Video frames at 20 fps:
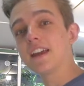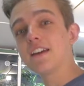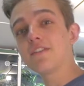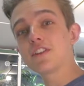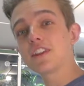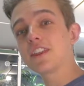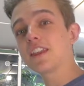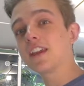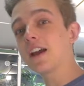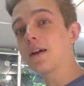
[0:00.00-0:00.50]

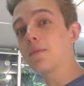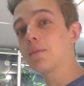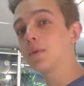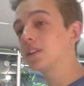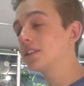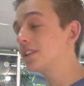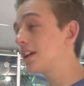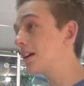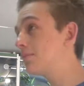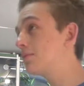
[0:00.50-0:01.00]
Everything I
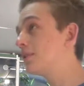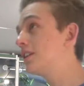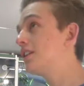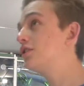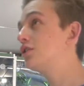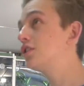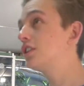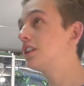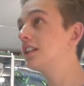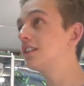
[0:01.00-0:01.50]
built up,
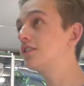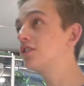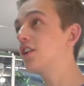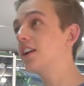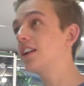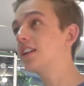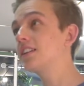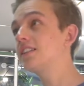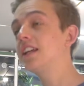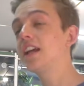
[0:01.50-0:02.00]
literally
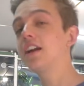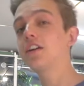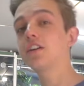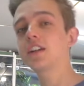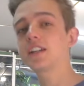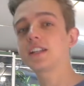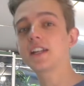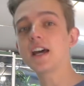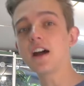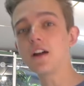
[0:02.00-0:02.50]
trying to tear
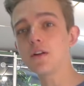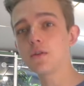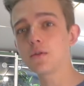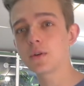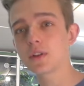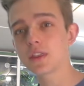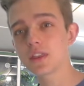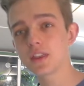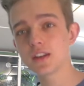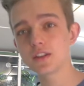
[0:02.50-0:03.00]
it down
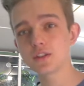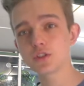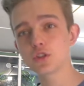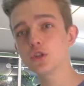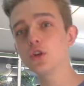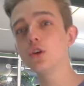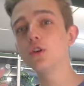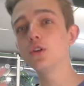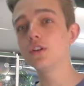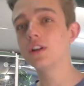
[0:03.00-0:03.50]
within
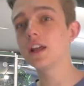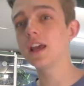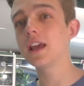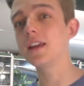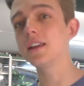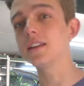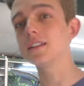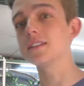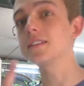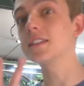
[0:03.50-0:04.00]
2
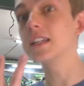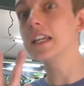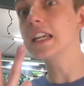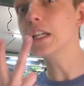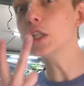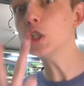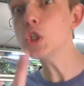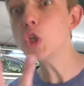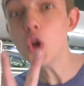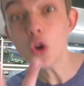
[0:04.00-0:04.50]
days.
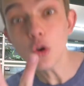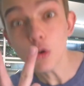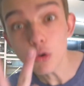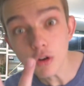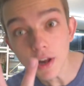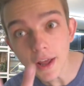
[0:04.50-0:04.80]
2